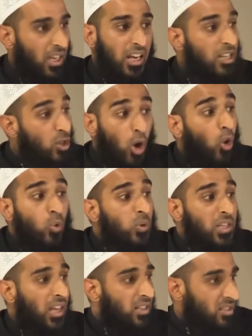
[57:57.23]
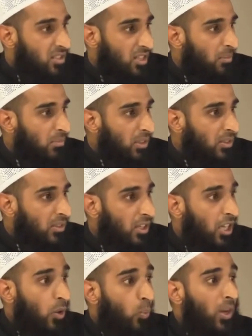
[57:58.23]
is only as-Sam'
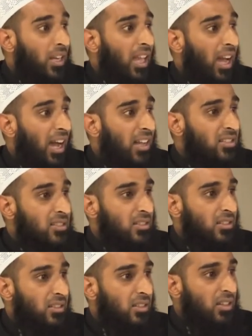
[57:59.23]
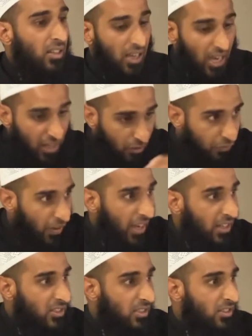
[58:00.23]
when it has an
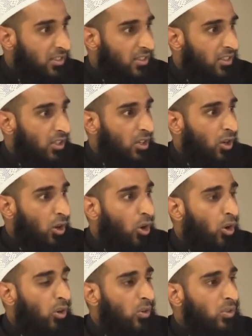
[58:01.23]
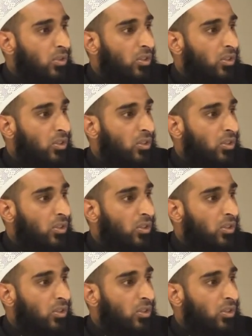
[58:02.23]
effect, or